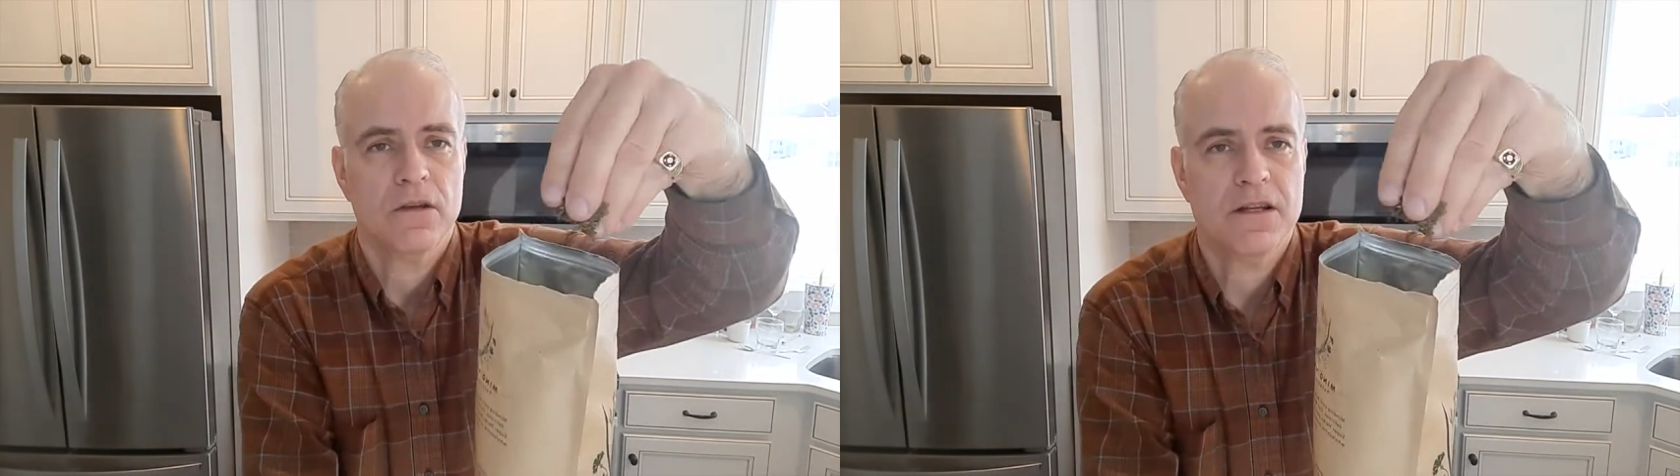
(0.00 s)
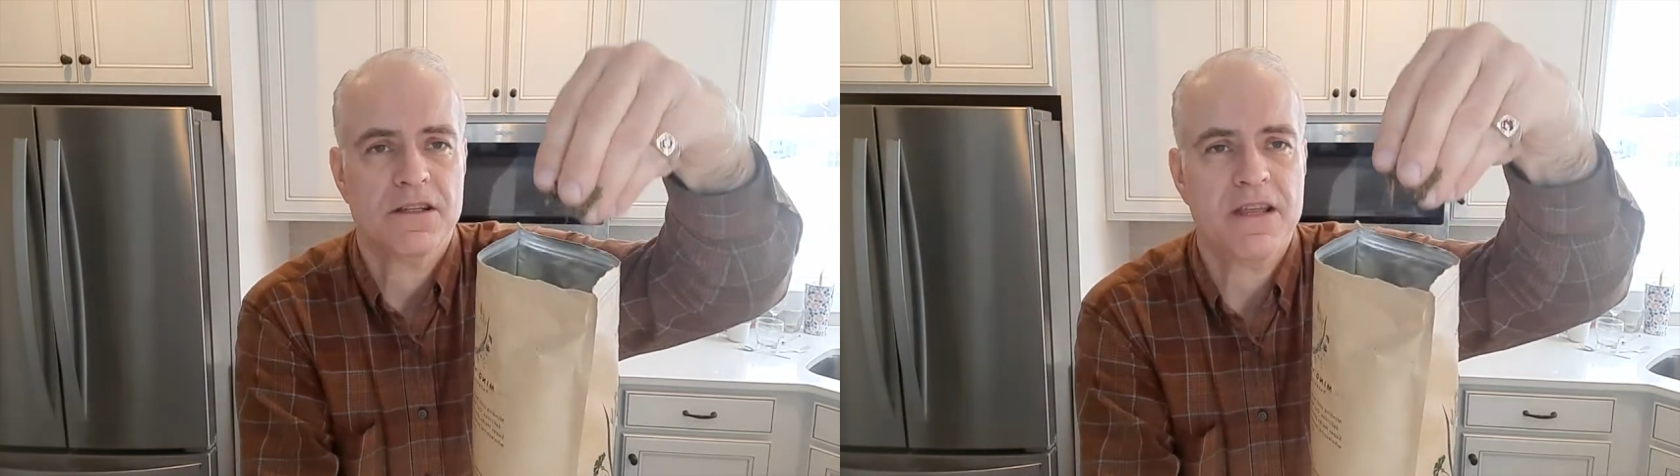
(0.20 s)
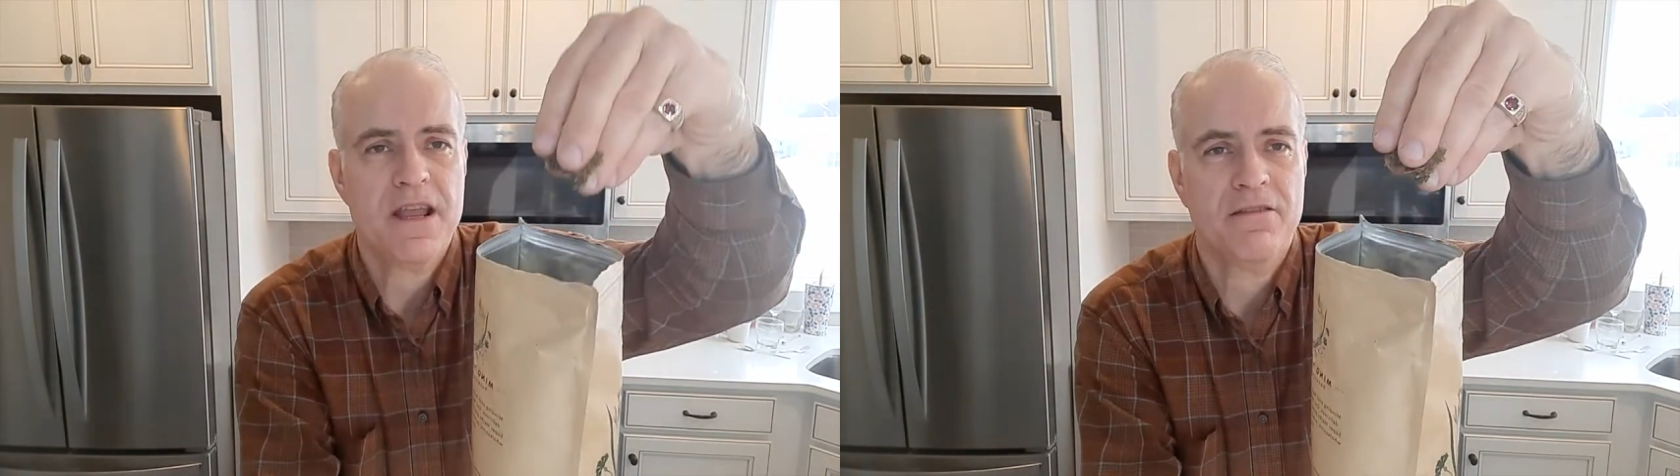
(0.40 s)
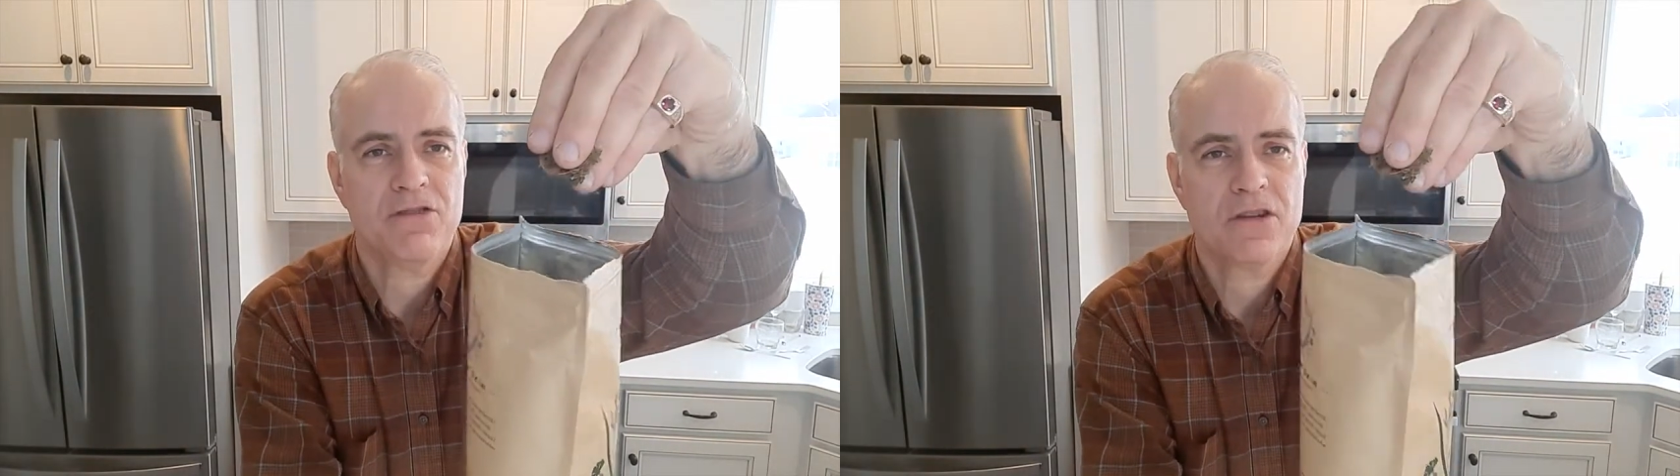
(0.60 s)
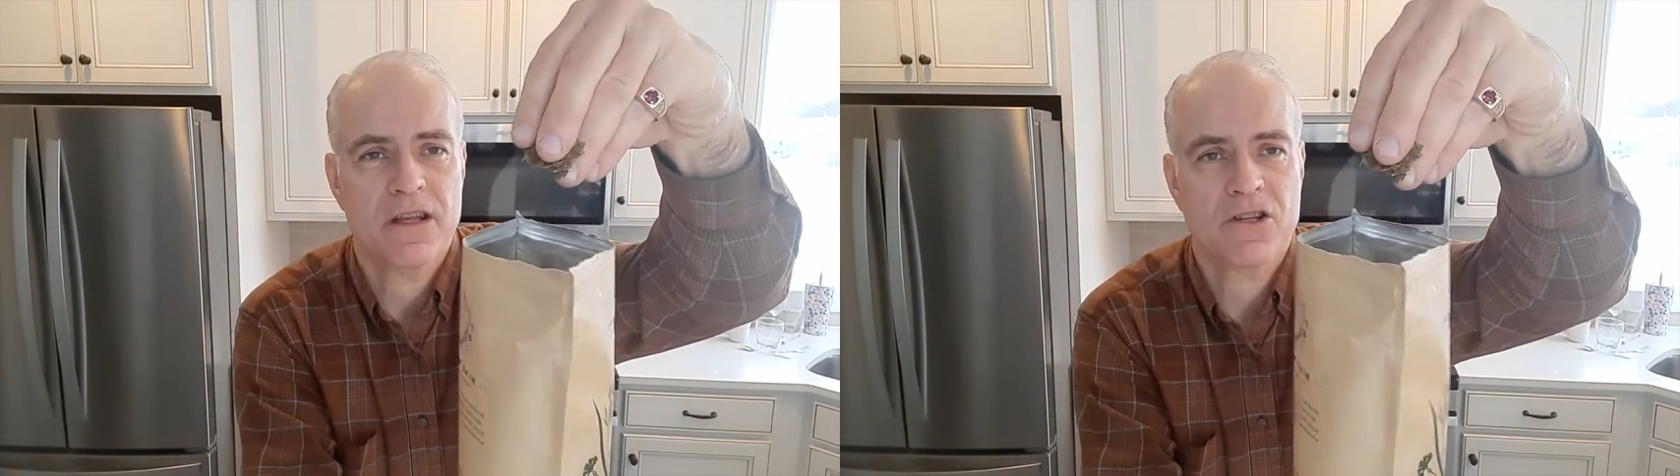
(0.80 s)
It's
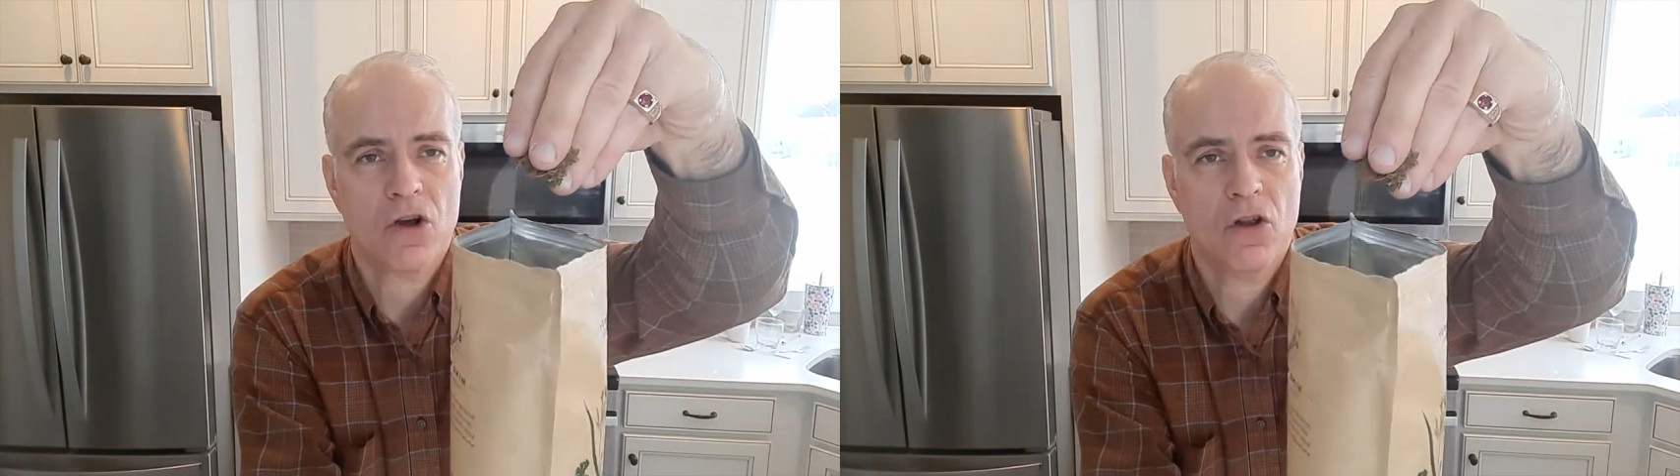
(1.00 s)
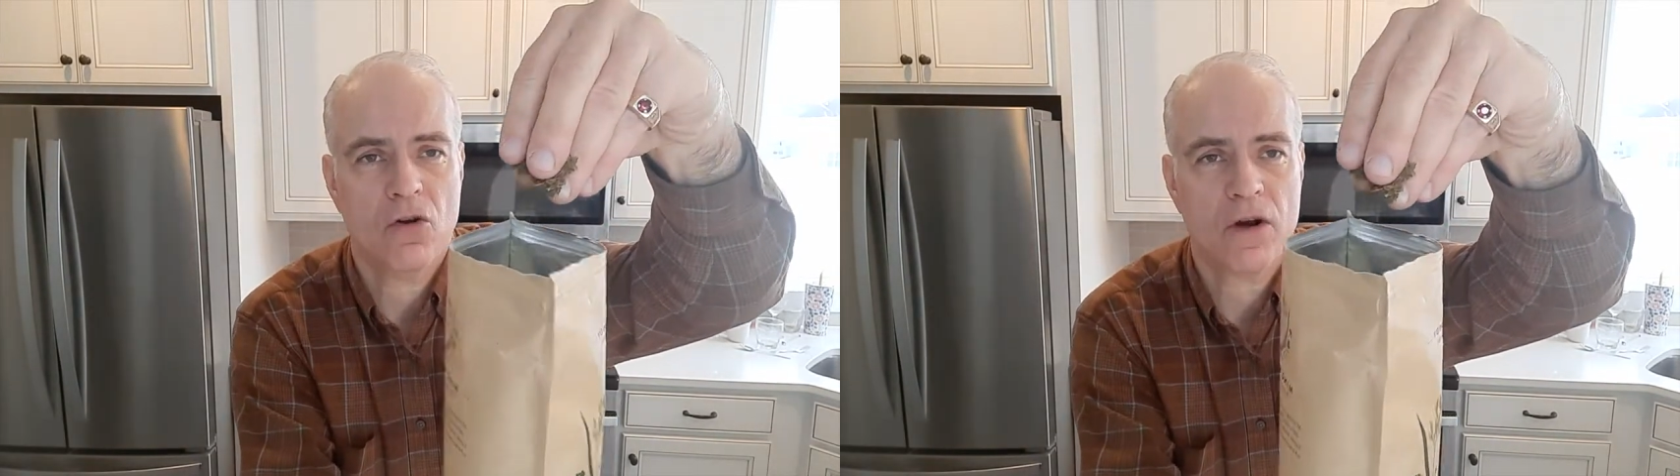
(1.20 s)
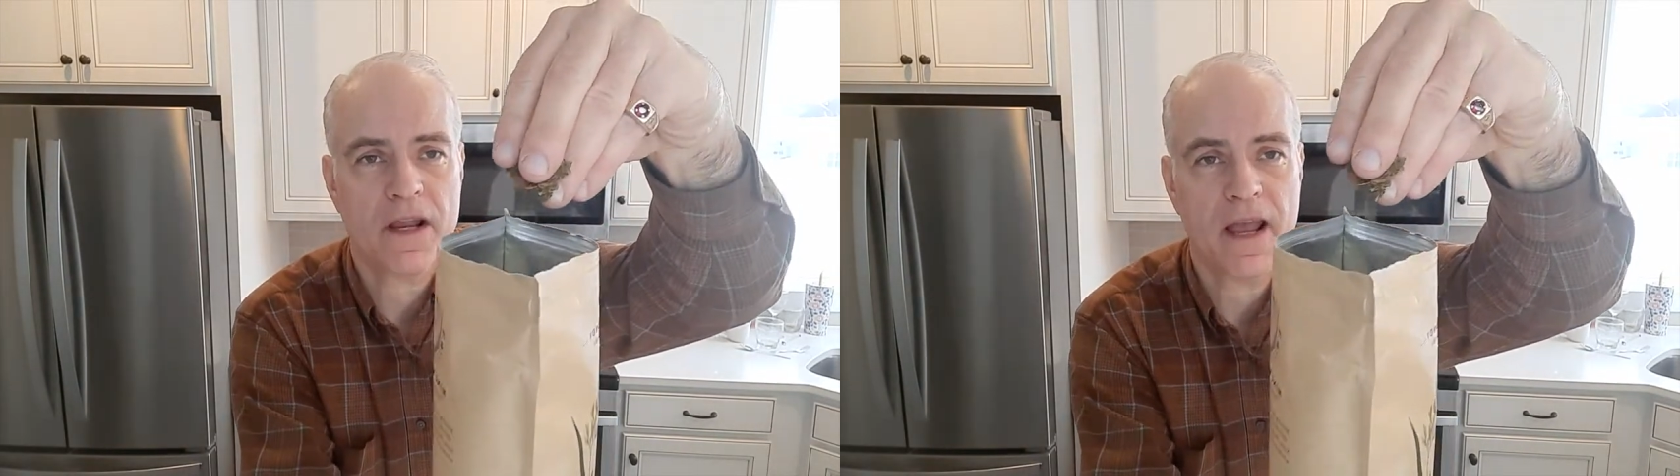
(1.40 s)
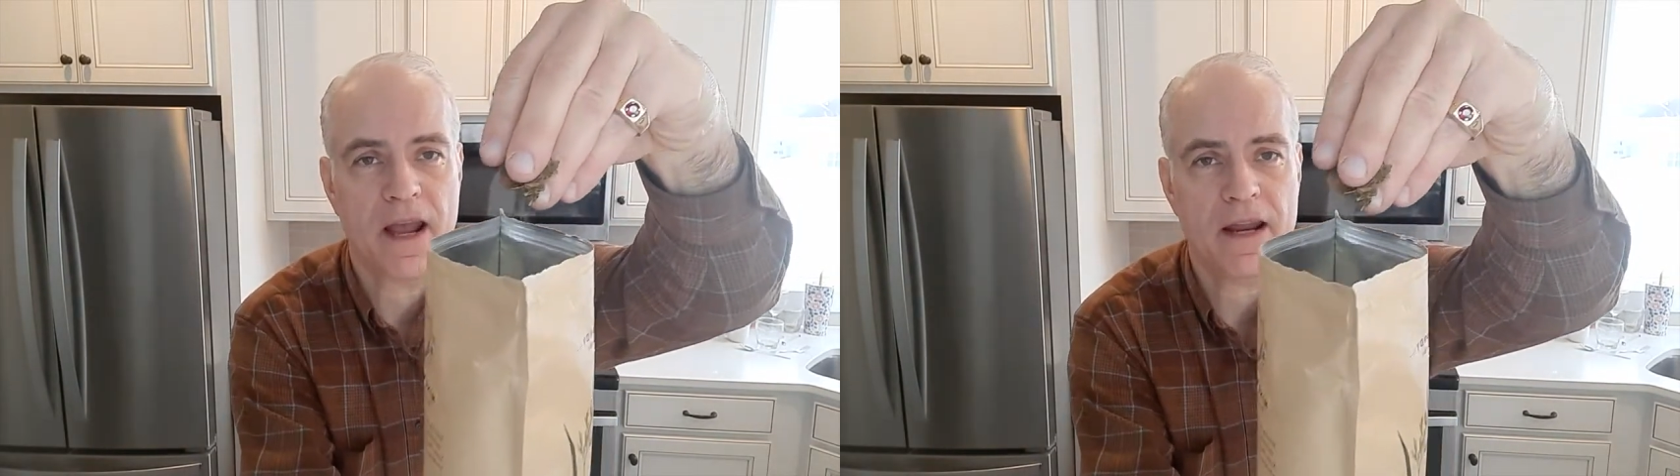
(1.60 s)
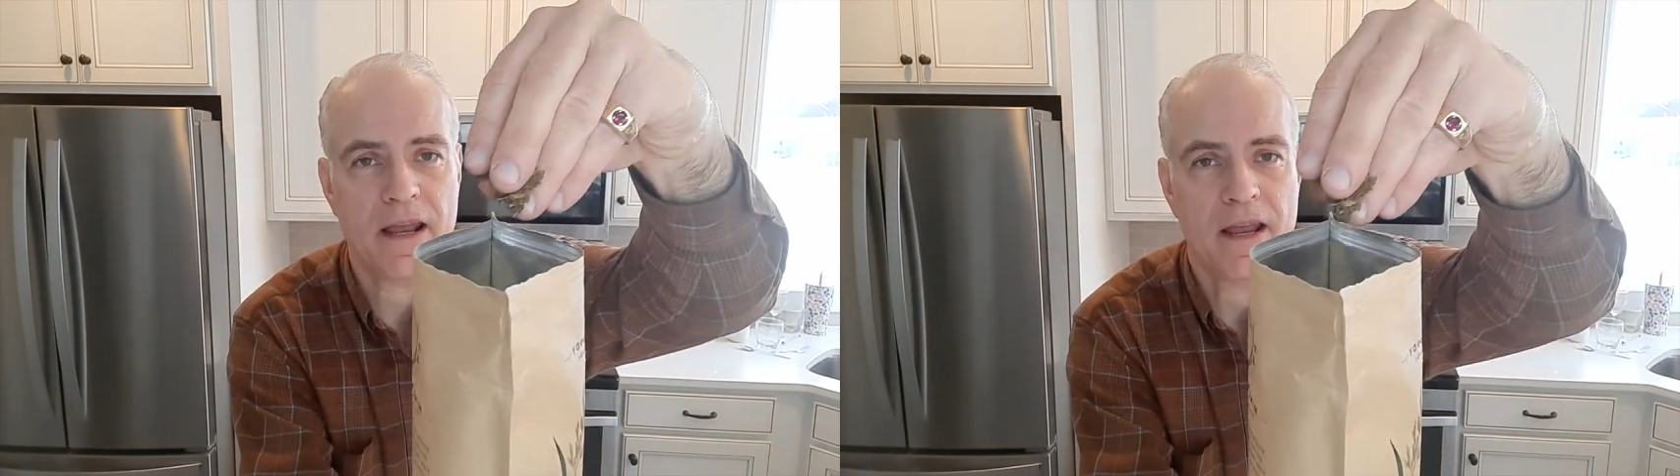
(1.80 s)
leaves. It's all
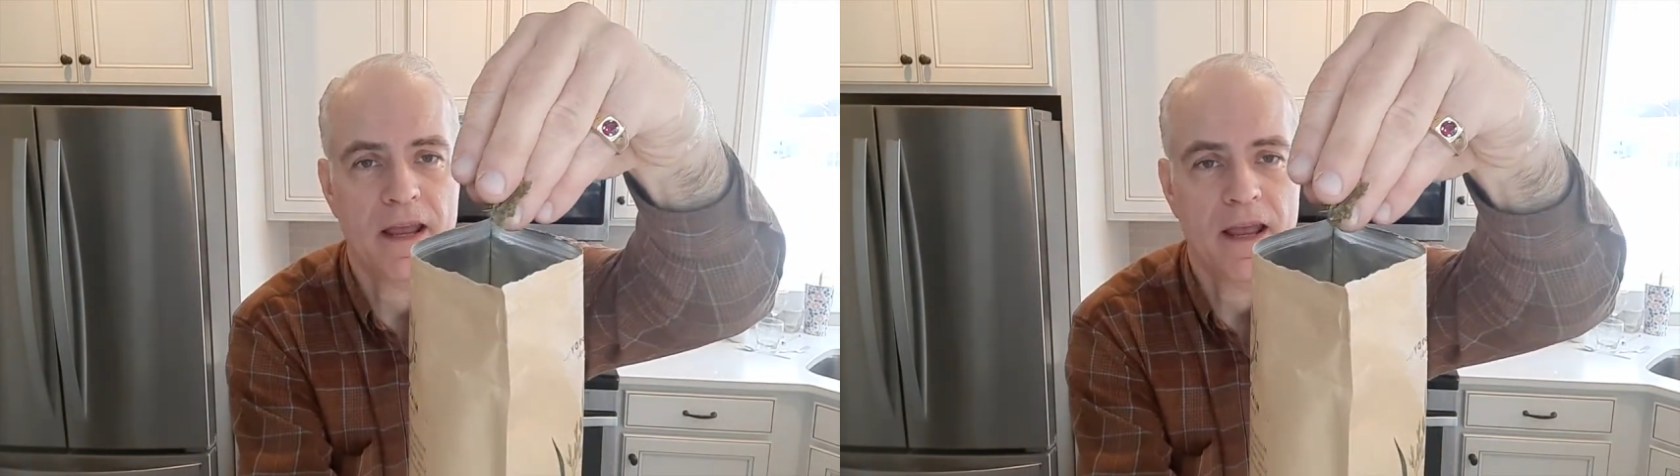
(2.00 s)
organic,